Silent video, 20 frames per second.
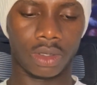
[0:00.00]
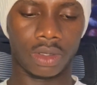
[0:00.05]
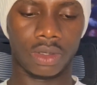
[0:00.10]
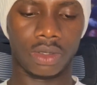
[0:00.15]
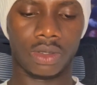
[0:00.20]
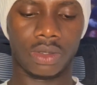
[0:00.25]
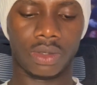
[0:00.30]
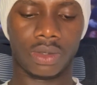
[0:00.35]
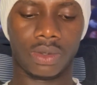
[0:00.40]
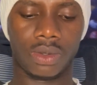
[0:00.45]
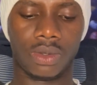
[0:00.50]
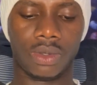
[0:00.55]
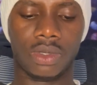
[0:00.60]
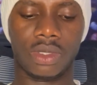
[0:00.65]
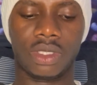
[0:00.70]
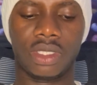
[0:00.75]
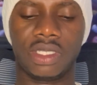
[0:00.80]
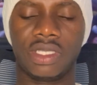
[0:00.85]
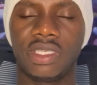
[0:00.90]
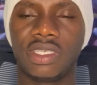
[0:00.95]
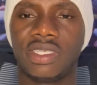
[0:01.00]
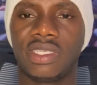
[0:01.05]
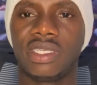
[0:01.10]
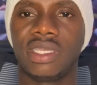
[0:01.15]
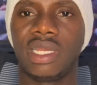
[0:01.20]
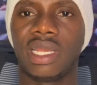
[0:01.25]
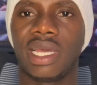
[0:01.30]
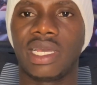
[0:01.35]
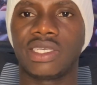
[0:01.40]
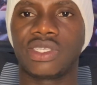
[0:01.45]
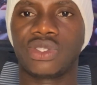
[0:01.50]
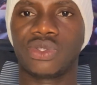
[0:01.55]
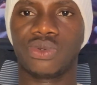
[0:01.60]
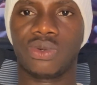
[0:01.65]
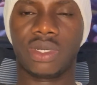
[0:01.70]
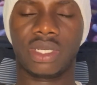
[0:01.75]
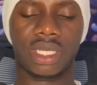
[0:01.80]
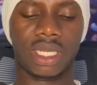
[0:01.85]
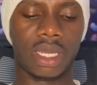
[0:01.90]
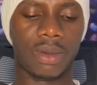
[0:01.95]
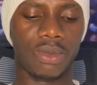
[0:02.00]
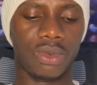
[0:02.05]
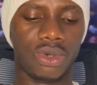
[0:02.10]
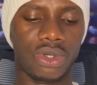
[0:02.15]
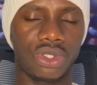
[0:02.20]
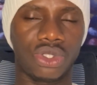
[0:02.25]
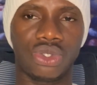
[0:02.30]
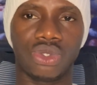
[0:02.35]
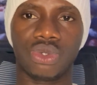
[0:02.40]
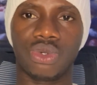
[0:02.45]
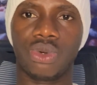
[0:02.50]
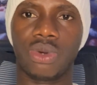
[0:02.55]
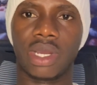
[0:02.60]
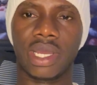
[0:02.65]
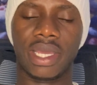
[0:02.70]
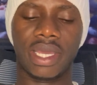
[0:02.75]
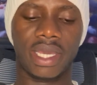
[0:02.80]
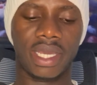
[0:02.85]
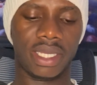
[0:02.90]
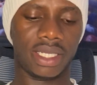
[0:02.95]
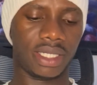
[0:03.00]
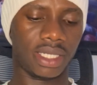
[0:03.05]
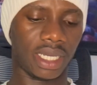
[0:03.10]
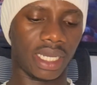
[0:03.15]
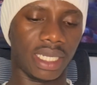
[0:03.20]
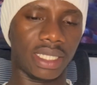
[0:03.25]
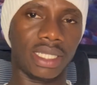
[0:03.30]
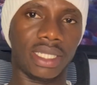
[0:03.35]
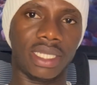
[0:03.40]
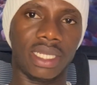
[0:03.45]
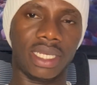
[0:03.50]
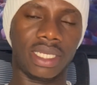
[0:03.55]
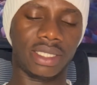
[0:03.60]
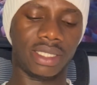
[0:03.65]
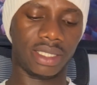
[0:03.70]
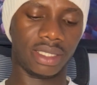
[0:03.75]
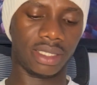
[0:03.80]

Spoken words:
So this is the last one. I'm going to go ahead and delete